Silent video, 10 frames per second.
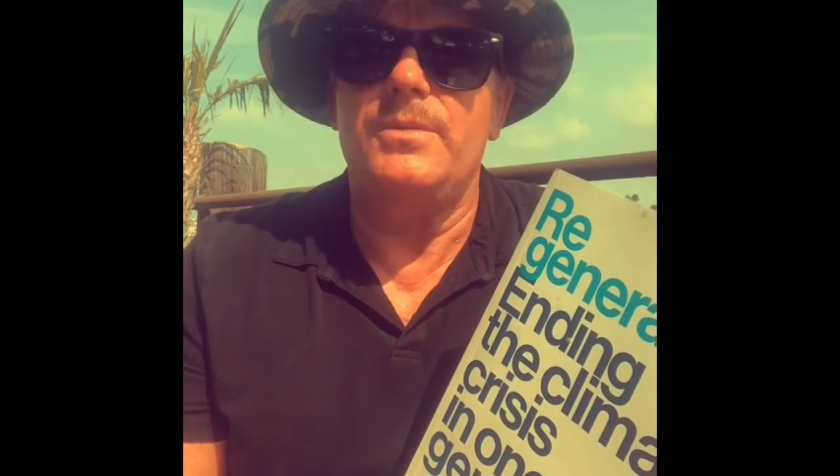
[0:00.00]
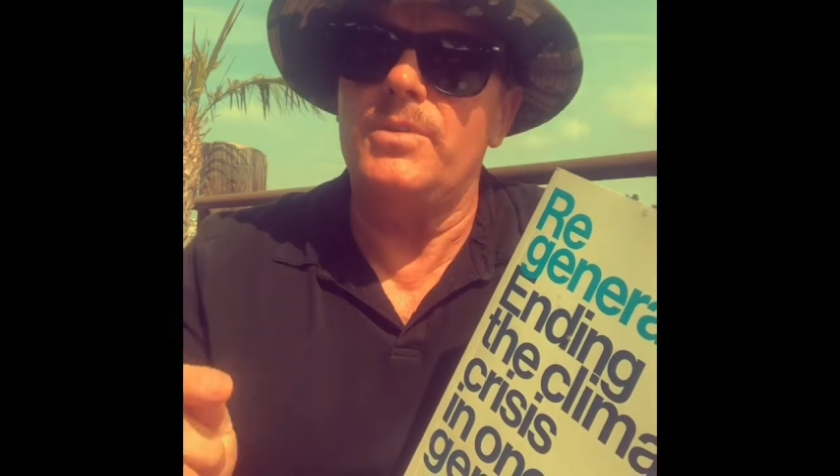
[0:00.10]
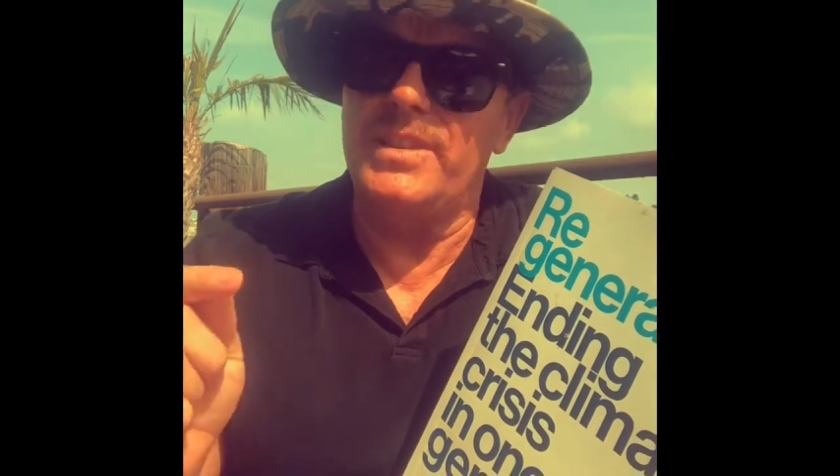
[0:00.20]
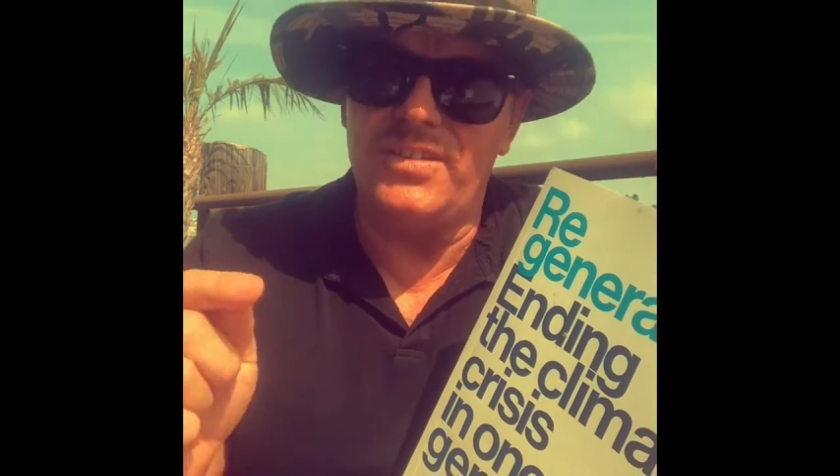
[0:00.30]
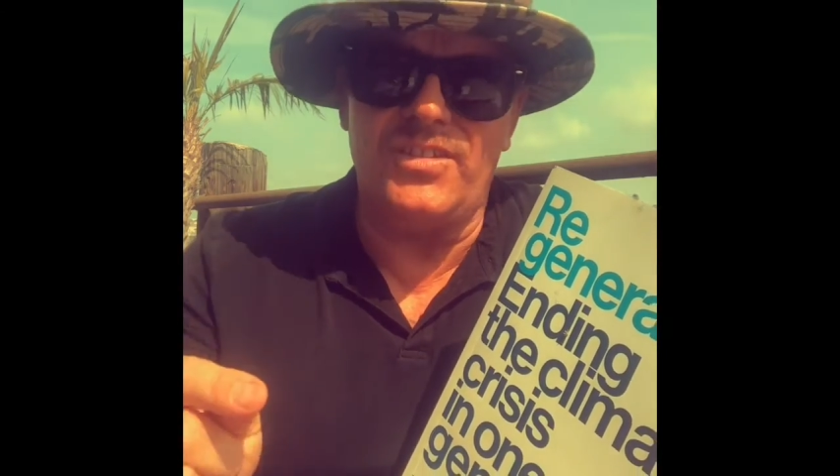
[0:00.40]

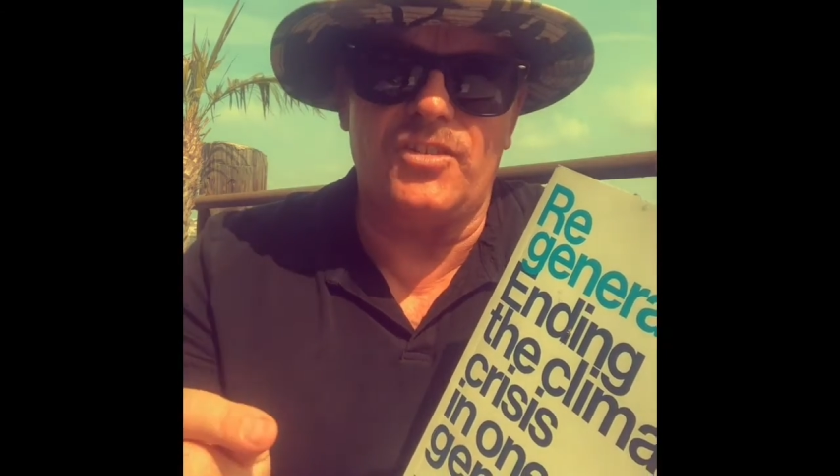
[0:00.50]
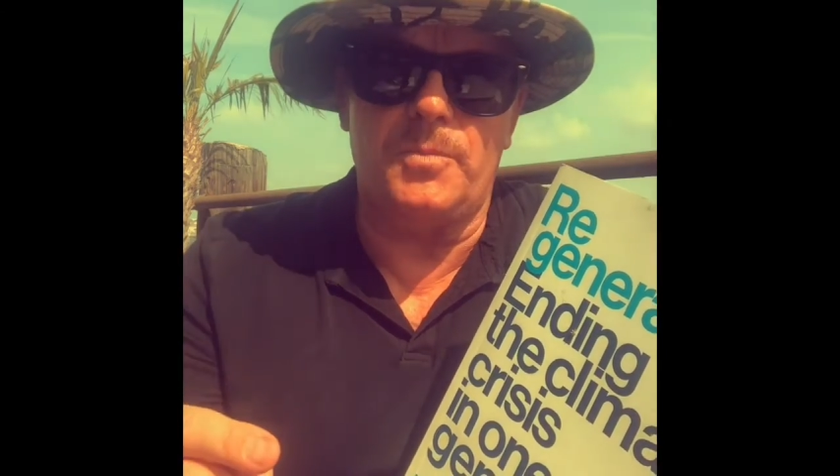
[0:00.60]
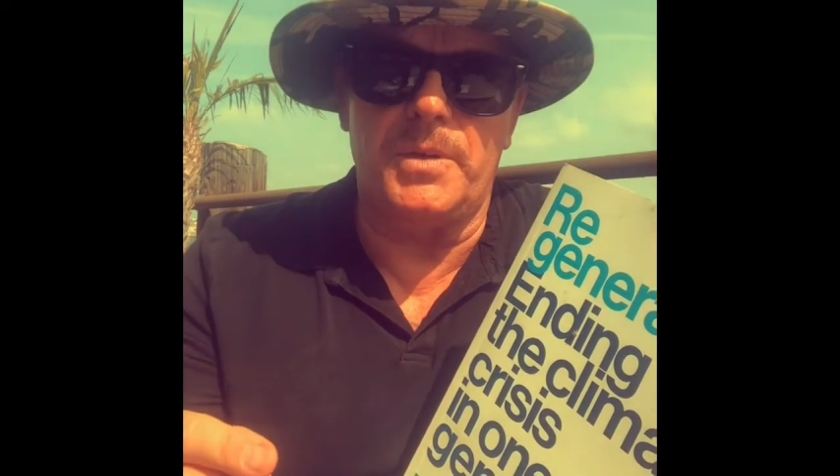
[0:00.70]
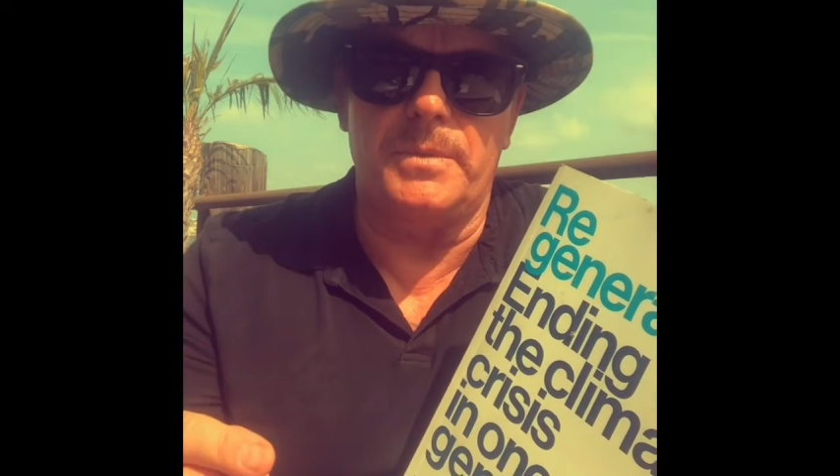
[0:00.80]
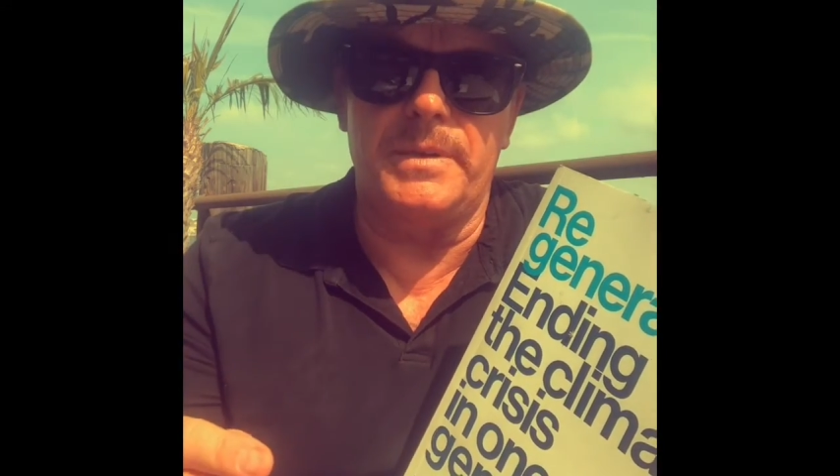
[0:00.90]
With this
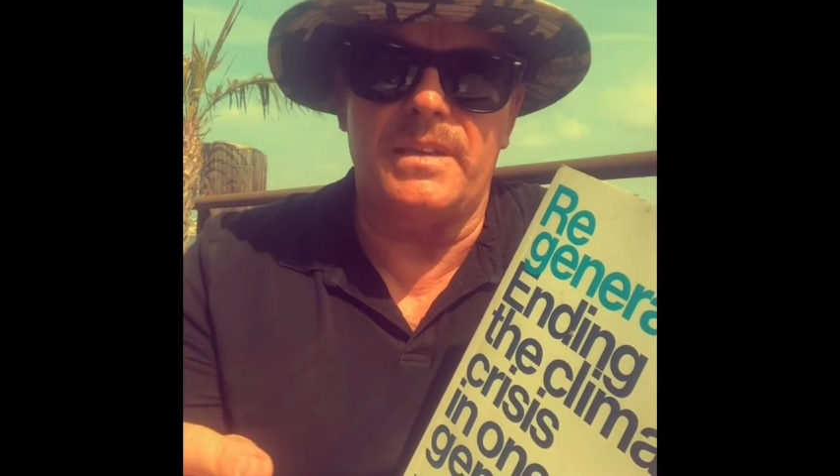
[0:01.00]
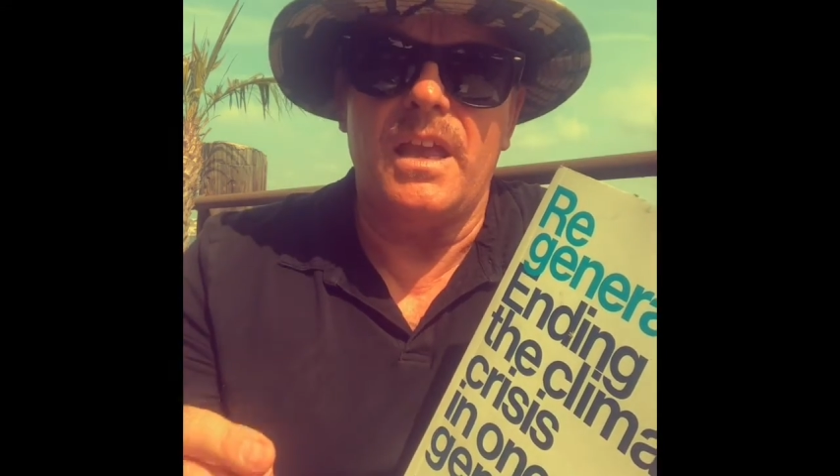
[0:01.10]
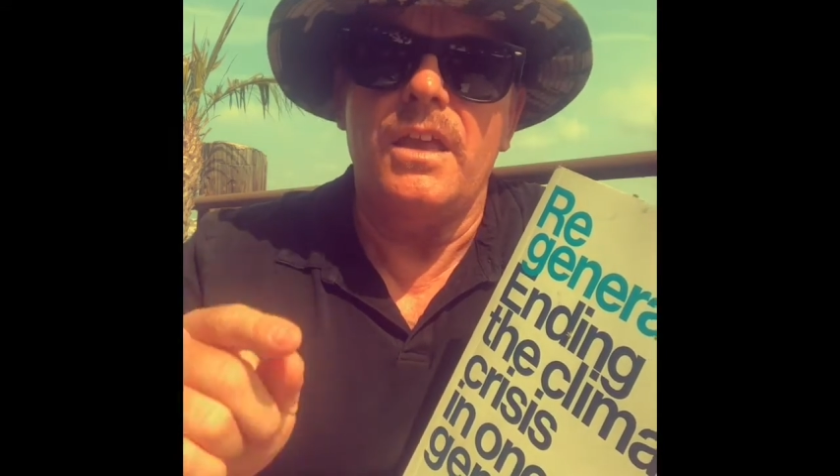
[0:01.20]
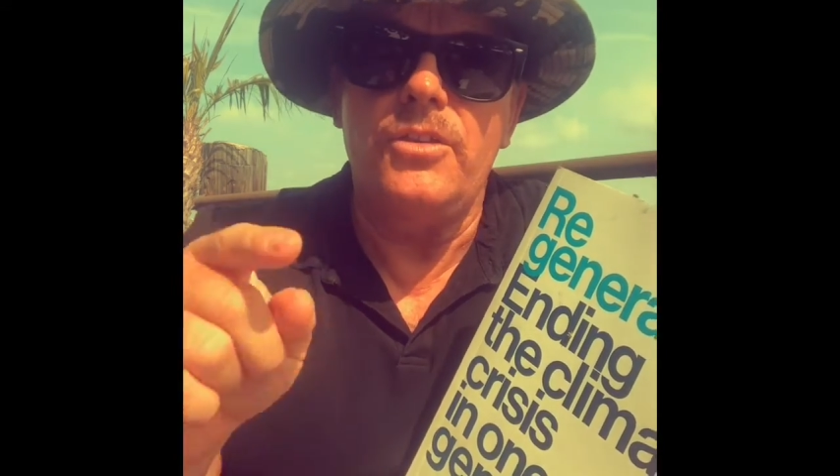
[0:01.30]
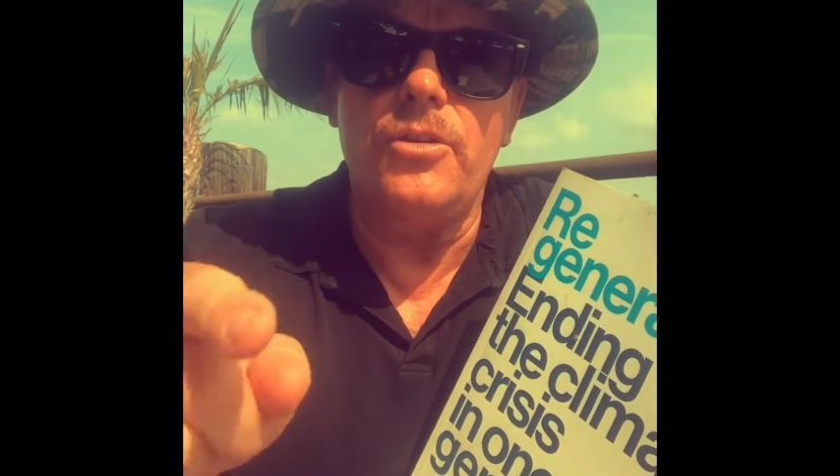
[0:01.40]
experiment,
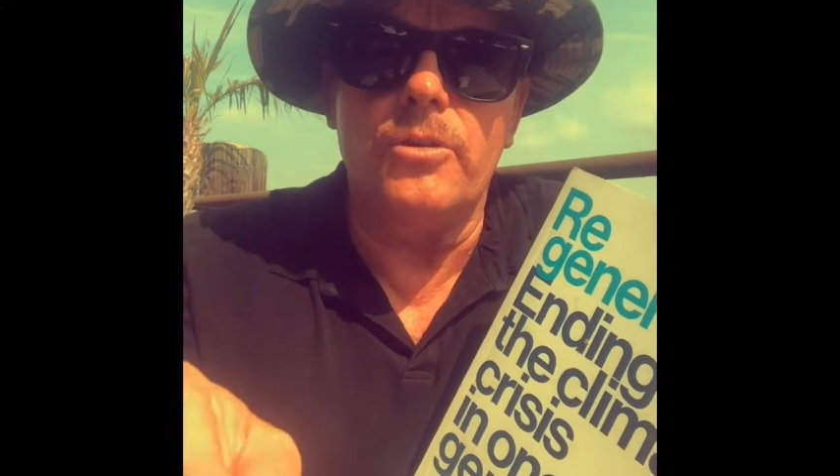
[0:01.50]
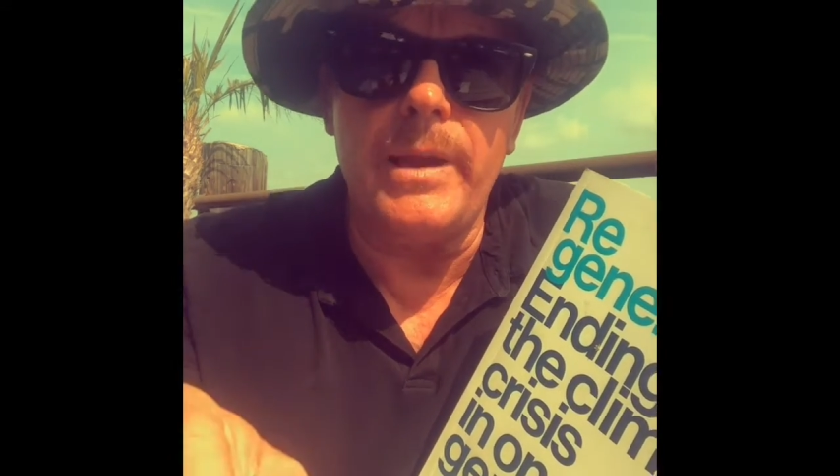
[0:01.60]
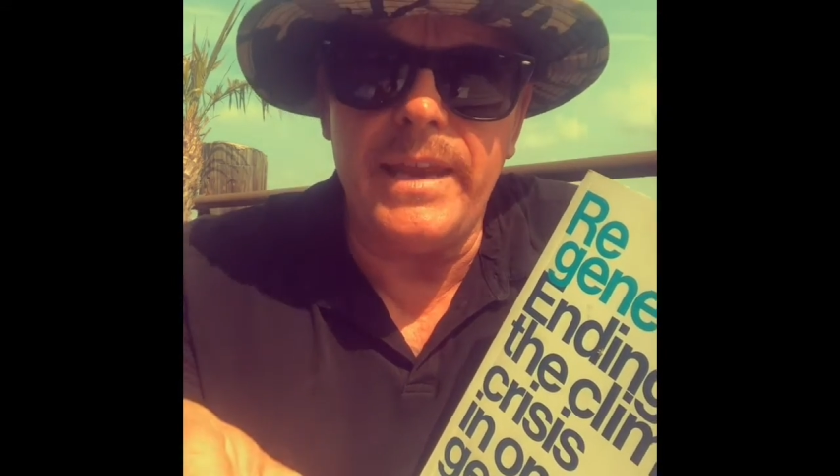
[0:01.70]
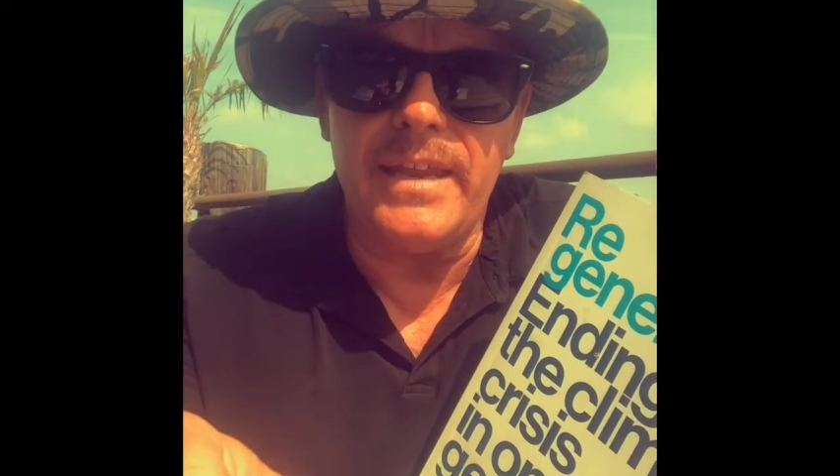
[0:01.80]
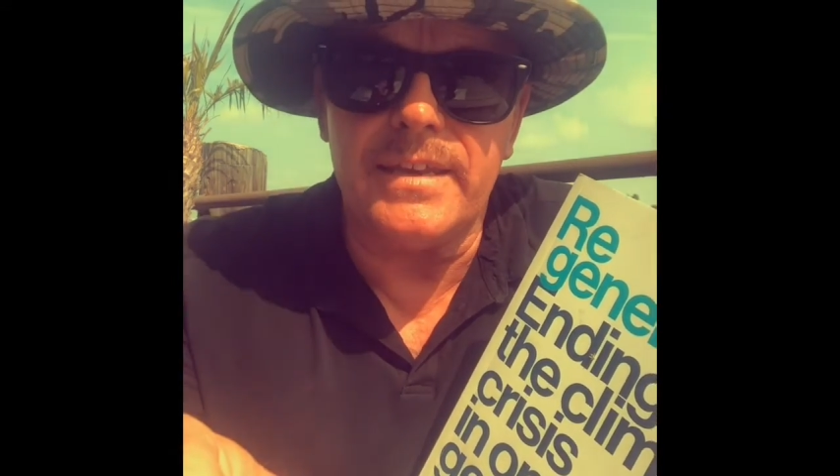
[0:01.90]
you're
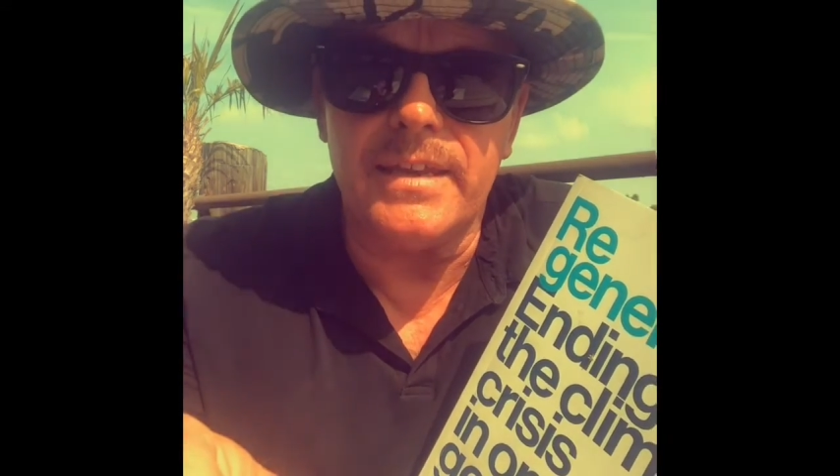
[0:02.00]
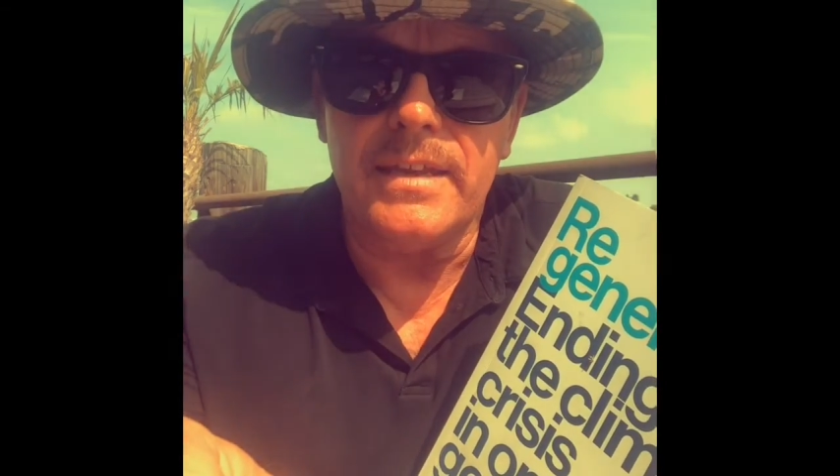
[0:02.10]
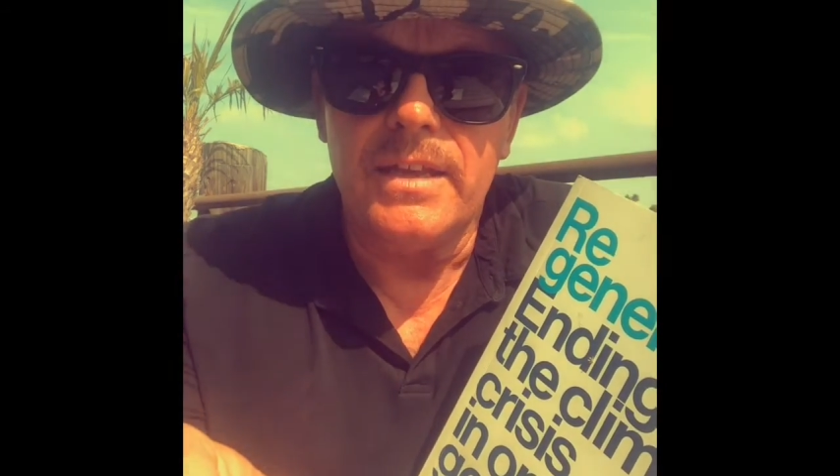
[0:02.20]
in it.